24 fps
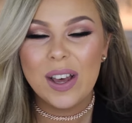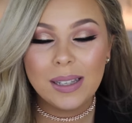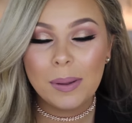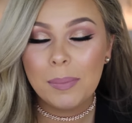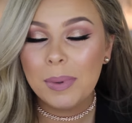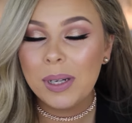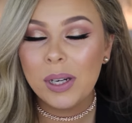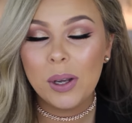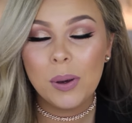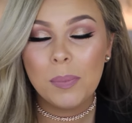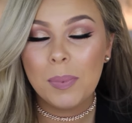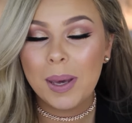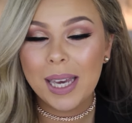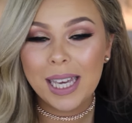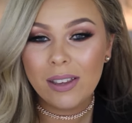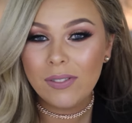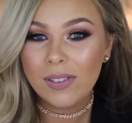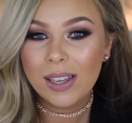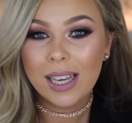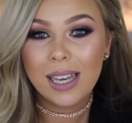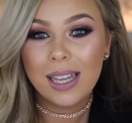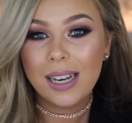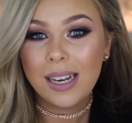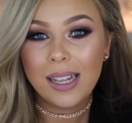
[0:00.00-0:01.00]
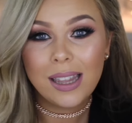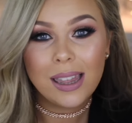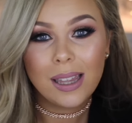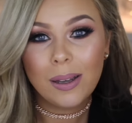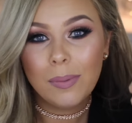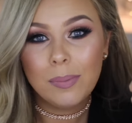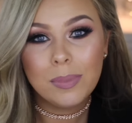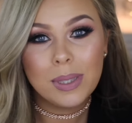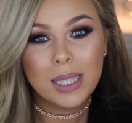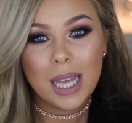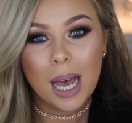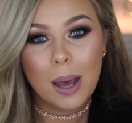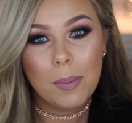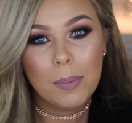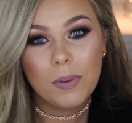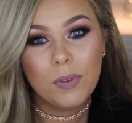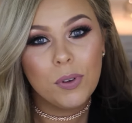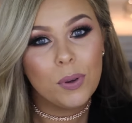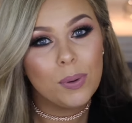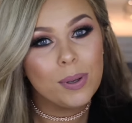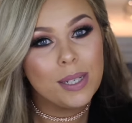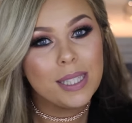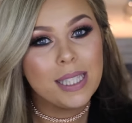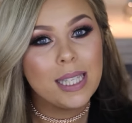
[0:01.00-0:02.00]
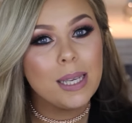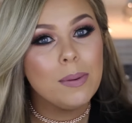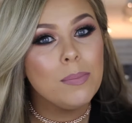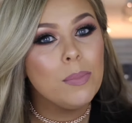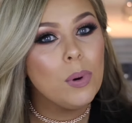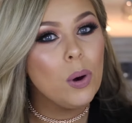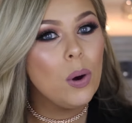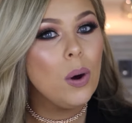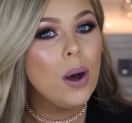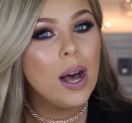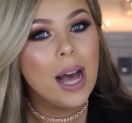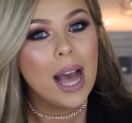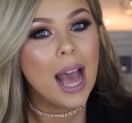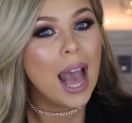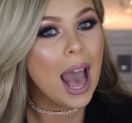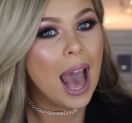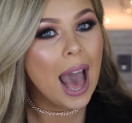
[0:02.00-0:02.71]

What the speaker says: Let me know by giving it a thumbs up if you want to see more.